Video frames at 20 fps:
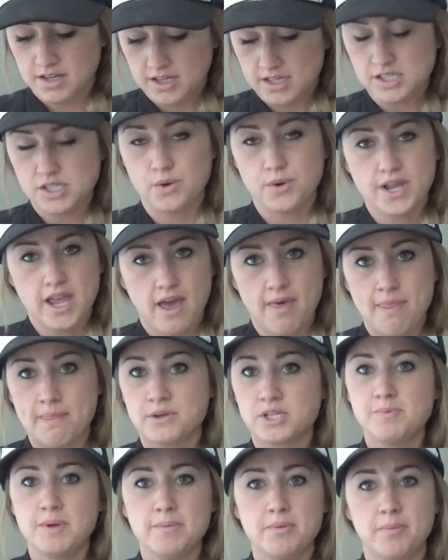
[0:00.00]
So again,
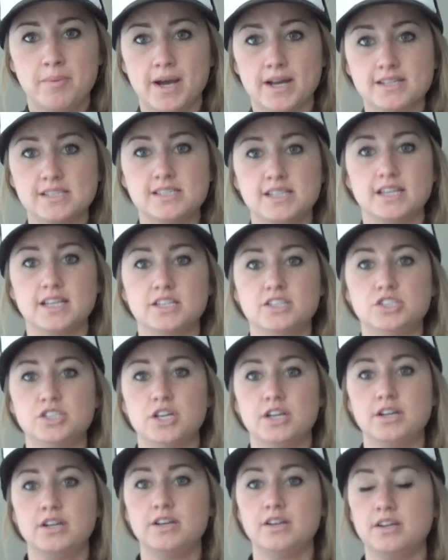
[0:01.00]
there's people backstage
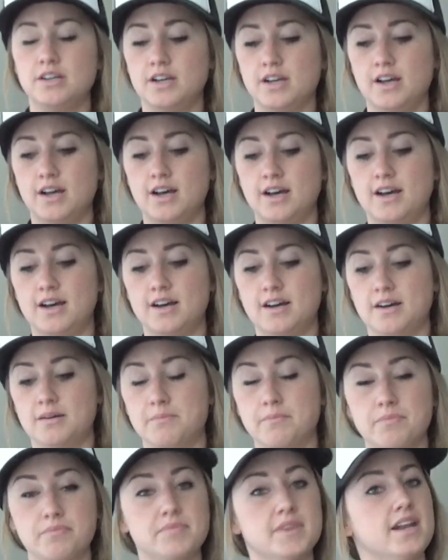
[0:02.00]

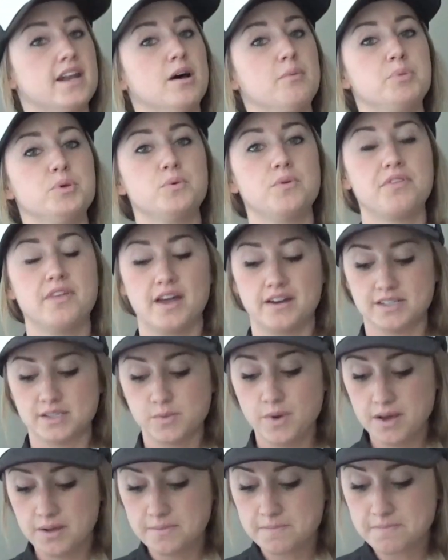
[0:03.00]
that help you with that as
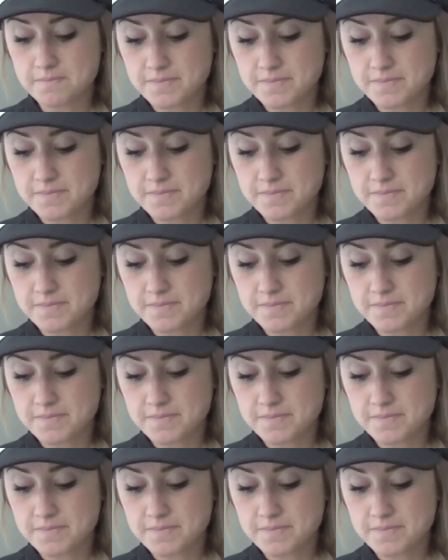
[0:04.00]
well.